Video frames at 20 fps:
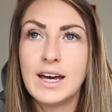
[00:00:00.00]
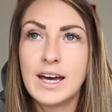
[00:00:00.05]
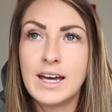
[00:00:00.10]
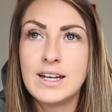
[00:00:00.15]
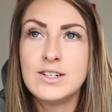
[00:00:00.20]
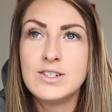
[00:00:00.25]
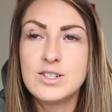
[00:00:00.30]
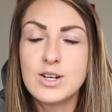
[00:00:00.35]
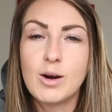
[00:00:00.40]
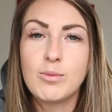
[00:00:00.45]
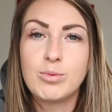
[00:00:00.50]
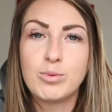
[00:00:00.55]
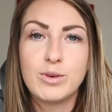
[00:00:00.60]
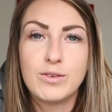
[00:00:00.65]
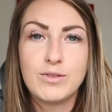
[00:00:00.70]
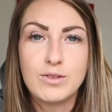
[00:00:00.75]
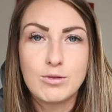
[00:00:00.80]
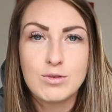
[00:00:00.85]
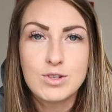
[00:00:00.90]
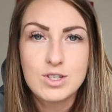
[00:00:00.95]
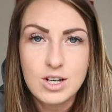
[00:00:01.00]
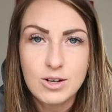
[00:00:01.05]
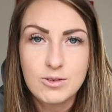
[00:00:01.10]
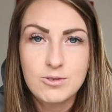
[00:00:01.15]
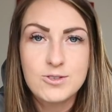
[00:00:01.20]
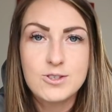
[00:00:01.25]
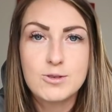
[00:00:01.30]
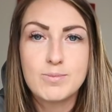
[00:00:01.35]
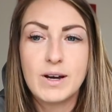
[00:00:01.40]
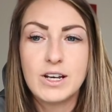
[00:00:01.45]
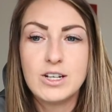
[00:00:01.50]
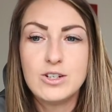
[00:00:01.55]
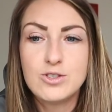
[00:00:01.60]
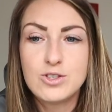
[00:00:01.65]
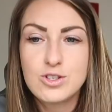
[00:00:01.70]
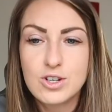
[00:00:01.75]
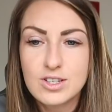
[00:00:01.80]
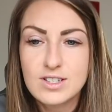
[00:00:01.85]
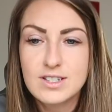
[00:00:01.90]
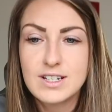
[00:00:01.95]
end up with the results, but you
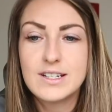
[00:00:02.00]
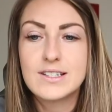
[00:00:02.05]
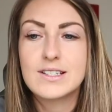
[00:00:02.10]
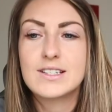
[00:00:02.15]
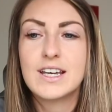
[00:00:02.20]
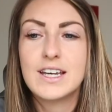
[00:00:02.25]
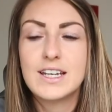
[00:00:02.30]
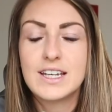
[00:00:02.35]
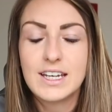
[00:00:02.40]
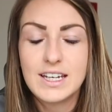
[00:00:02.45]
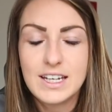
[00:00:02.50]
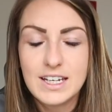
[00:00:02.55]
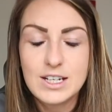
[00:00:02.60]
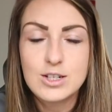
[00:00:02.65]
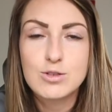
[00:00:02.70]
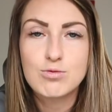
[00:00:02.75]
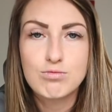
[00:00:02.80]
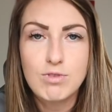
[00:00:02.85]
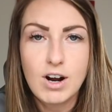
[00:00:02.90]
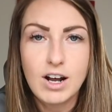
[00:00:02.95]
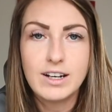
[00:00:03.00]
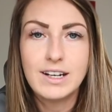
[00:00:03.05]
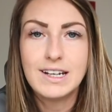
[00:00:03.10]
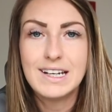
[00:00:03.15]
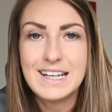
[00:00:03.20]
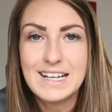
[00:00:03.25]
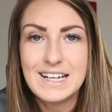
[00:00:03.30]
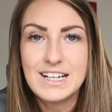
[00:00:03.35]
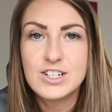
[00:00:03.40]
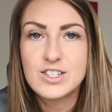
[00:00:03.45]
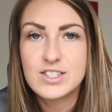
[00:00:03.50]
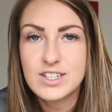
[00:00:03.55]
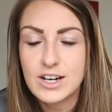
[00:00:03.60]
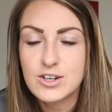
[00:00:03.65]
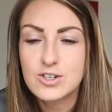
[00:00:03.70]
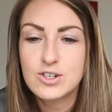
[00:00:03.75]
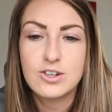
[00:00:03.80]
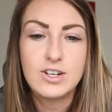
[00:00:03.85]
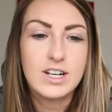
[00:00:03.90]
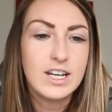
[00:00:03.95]
just need to take each run and each
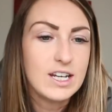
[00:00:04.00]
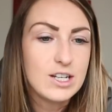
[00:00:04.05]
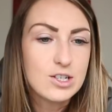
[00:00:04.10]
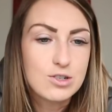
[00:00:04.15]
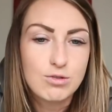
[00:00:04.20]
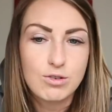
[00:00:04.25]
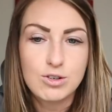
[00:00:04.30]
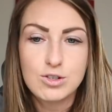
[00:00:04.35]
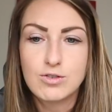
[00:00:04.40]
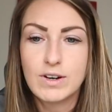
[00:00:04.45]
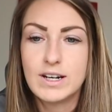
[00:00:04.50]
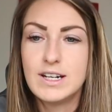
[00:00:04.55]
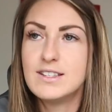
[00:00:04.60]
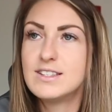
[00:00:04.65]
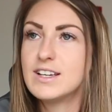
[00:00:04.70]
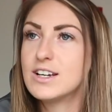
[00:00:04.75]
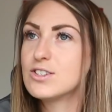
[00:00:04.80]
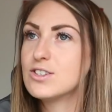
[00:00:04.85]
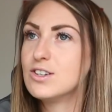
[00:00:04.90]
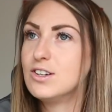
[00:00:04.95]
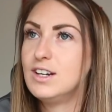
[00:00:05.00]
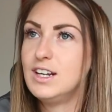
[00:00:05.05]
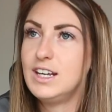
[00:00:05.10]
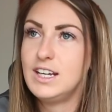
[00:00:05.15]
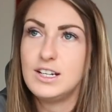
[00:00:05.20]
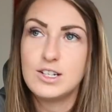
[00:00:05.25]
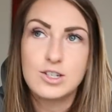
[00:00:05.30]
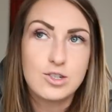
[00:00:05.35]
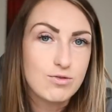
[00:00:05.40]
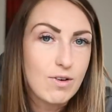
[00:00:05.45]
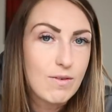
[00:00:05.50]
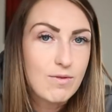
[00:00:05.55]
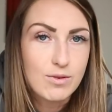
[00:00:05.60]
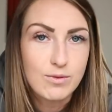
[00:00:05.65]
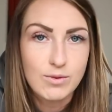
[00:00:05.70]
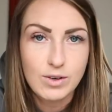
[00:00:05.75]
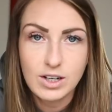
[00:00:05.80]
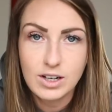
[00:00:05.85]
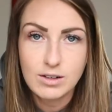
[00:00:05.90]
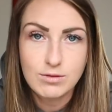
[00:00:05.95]
session, each cross training session, each strength
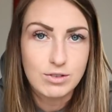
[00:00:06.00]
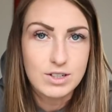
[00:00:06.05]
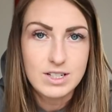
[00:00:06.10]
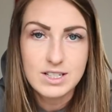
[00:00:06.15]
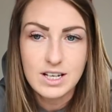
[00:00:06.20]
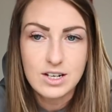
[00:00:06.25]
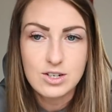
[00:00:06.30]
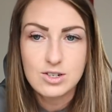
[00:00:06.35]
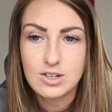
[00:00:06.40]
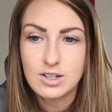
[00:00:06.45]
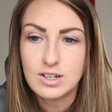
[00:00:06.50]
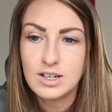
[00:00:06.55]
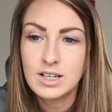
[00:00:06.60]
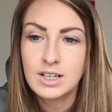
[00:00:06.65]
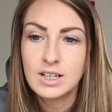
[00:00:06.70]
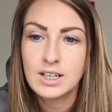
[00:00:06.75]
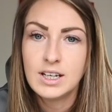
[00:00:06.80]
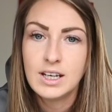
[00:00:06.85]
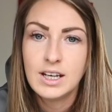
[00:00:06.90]
and recovery session,